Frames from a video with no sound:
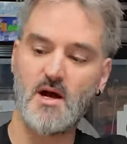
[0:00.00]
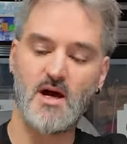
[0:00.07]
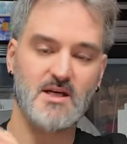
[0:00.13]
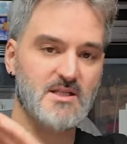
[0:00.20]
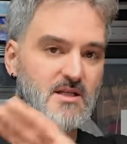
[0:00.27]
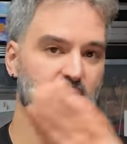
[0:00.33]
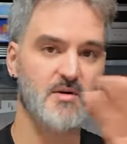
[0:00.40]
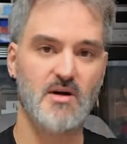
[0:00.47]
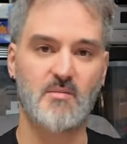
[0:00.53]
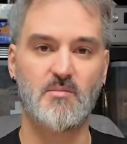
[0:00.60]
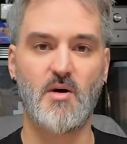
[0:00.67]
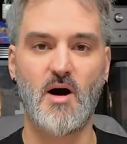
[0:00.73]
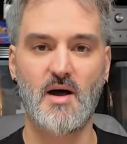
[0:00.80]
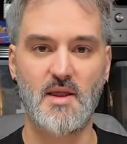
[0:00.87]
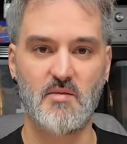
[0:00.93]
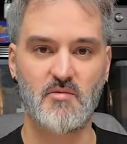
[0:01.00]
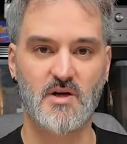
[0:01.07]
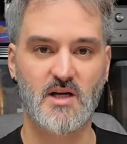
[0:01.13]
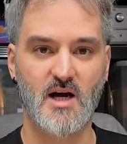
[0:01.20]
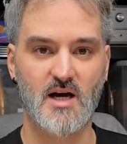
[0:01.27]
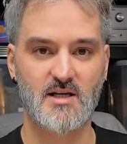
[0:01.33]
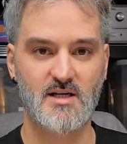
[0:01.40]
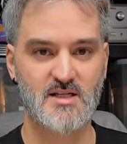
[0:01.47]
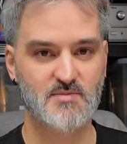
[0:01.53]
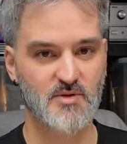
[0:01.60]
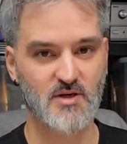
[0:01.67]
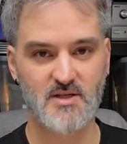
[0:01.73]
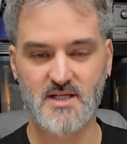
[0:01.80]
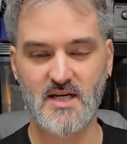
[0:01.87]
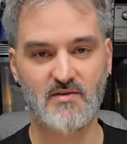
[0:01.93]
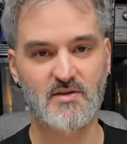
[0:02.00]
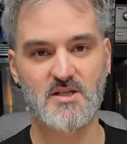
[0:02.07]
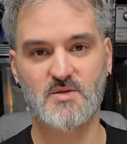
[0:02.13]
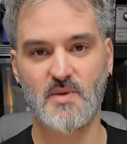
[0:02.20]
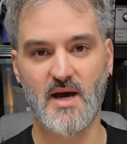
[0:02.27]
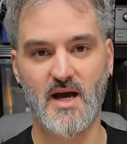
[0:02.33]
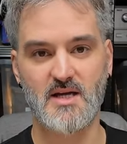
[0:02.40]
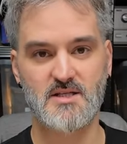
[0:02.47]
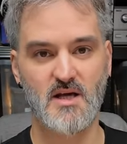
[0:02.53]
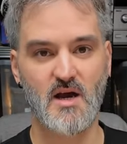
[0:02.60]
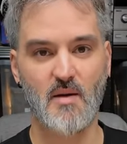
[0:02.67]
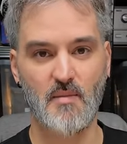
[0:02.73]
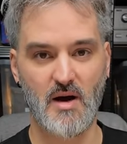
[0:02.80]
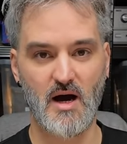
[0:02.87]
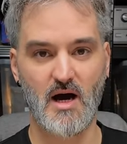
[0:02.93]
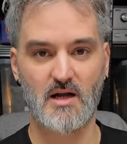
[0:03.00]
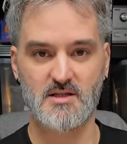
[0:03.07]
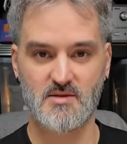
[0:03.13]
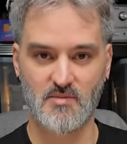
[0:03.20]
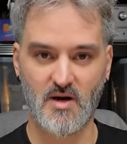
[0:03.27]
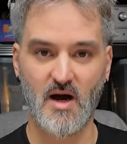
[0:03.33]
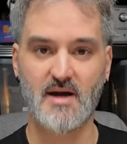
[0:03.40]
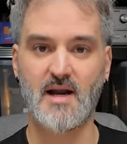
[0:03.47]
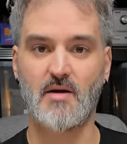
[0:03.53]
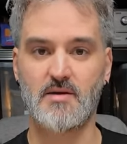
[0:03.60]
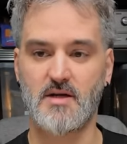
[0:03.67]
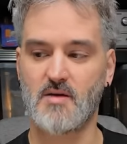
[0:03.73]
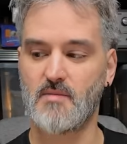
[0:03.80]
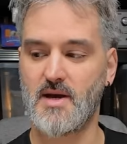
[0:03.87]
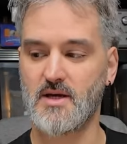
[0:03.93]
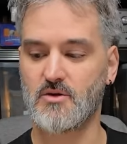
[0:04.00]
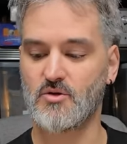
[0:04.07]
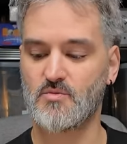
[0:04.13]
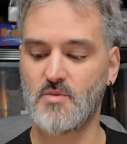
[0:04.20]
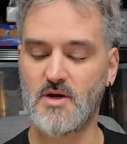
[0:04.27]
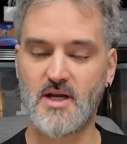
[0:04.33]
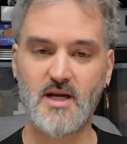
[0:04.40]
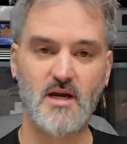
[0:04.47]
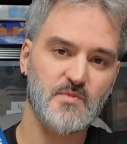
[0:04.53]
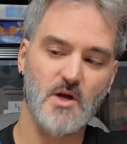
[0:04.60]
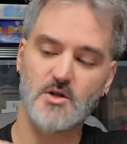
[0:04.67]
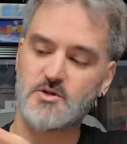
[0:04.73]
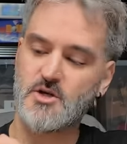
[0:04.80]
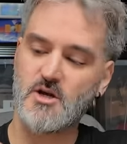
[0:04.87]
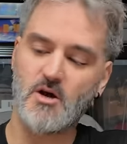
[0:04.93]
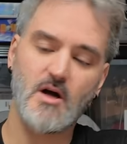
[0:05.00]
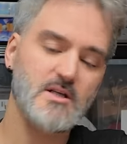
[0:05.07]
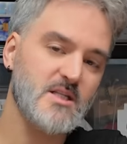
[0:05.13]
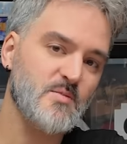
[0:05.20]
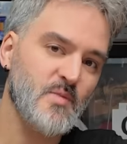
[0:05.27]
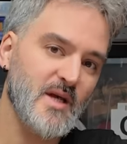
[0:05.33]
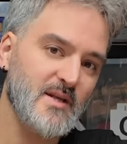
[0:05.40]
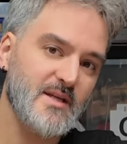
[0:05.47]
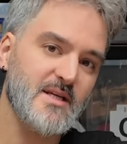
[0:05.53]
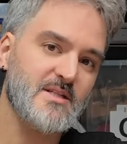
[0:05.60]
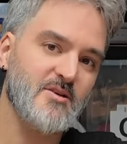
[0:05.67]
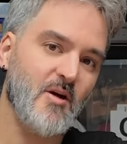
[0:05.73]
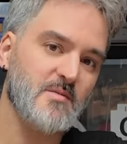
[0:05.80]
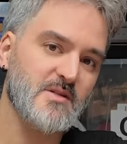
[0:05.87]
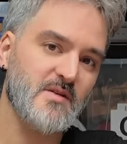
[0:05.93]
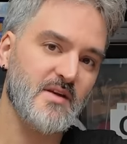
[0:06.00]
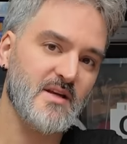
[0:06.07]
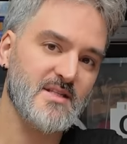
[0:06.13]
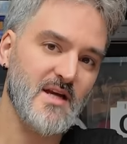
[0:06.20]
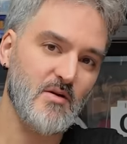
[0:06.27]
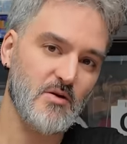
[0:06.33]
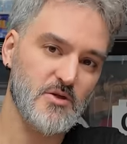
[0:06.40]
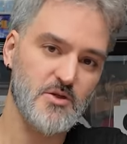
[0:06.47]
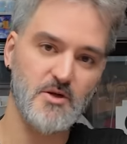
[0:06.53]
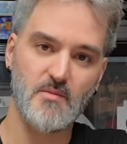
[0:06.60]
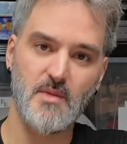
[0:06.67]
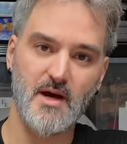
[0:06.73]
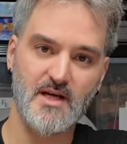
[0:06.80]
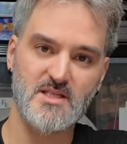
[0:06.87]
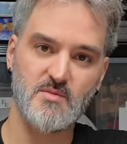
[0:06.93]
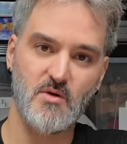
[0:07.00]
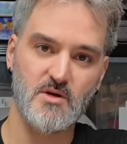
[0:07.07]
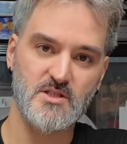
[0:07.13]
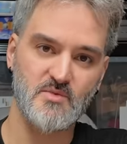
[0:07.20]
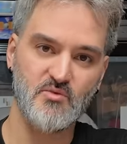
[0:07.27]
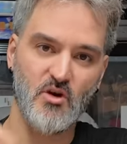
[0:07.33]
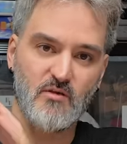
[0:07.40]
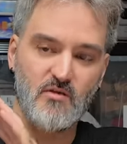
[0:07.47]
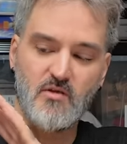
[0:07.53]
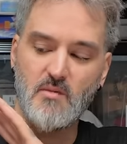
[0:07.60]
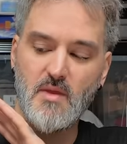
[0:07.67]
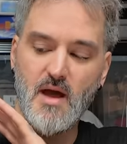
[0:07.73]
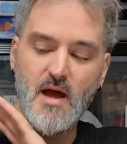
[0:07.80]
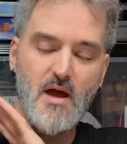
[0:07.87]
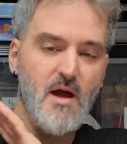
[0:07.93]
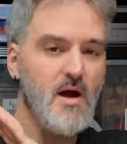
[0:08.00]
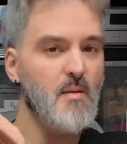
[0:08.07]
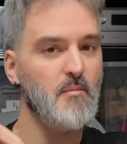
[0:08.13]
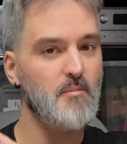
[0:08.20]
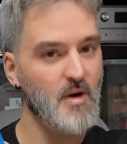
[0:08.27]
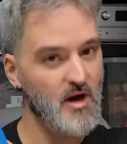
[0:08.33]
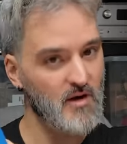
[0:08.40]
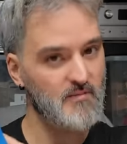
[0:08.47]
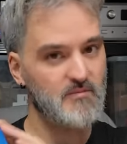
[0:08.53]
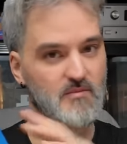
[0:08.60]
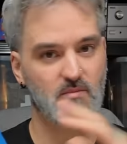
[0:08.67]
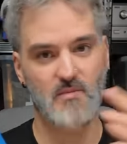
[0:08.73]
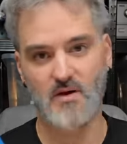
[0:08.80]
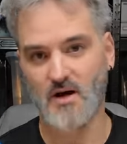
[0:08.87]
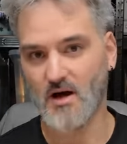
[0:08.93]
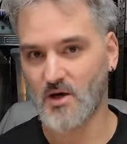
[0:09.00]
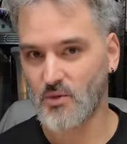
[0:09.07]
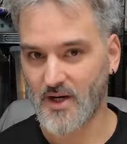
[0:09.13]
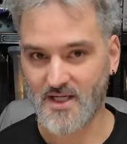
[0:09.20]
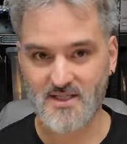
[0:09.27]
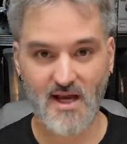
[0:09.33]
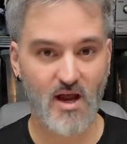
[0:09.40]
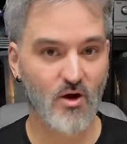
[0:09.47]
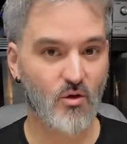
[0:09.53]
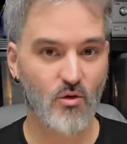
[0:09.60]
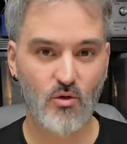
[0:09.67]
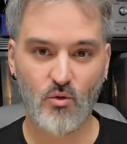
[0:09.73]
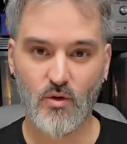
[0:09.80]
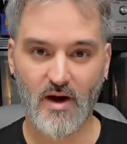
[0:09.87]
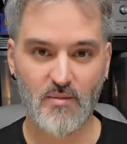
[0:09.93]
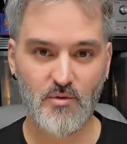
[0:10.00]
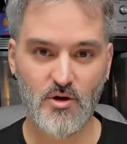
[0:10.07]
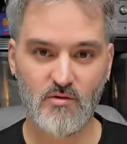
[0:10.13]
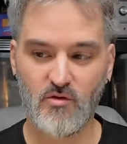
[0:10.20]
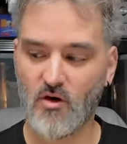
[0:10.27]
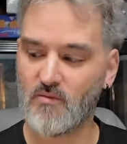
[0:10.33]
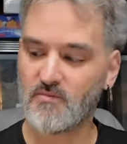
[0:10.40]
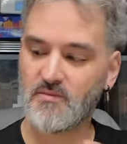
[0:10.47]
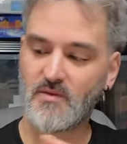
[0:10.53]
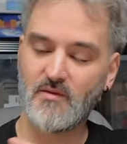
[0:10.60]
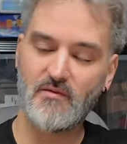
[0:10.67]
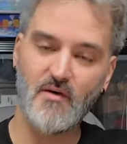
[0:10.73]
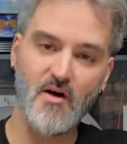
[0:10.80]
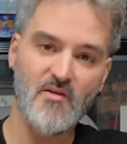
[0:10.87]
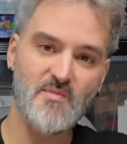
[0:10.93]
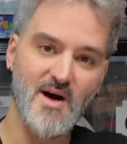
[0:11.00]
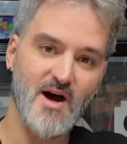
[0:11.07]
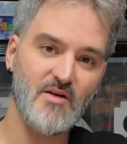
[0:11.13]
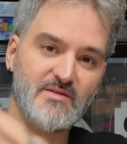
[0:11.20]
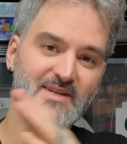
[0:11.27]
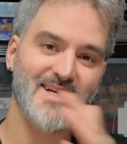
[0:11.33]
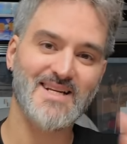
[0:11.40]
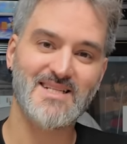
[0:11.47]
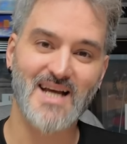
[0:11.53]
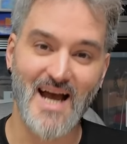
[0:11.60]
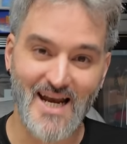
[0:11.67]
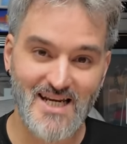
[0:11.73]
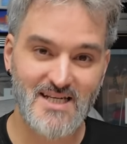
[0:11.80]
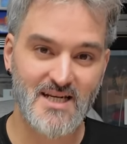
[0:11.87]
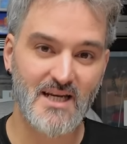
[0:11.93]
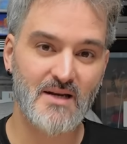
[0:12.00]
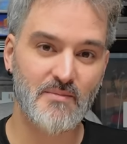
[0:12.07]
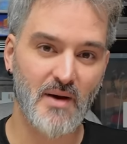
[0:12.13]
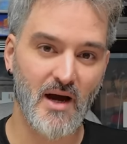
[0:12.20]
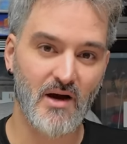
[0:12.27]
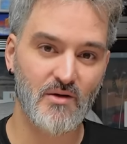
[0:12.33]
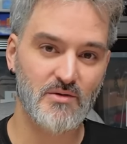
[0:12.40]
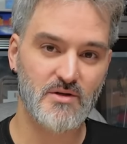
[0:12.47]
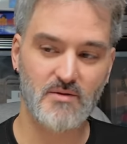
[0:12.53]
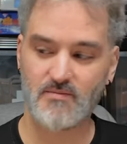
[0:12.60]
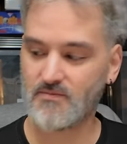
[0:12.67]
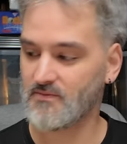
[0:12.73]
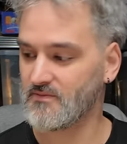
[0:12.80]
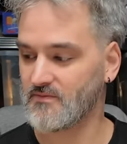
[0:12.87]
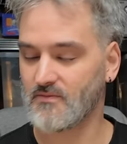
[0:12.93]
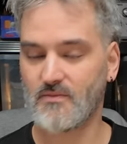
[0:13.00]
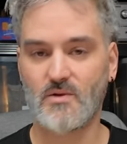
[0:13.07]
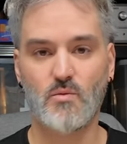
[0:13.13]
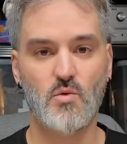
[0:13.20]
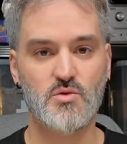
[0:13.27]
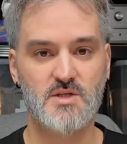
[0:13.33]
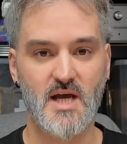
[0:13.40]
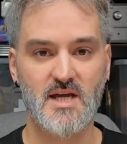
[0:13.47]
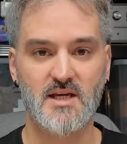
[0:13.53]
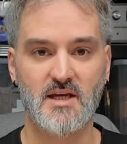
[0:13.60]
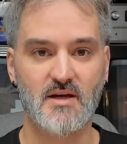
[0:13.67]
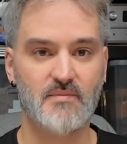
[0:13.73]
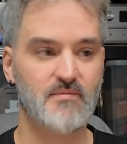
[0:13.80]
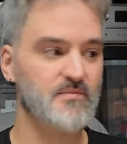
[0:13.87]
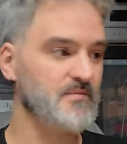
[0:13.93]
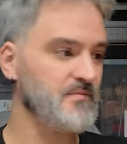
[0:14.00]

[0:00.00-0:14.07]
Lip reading: I said I'm going to buy them regardless because even spares, parts and parting out, you can make good money. I do like to split these types of things out because you can maximise the profit from that. But quick sale, quick move on, £5 into £18, we'll take it.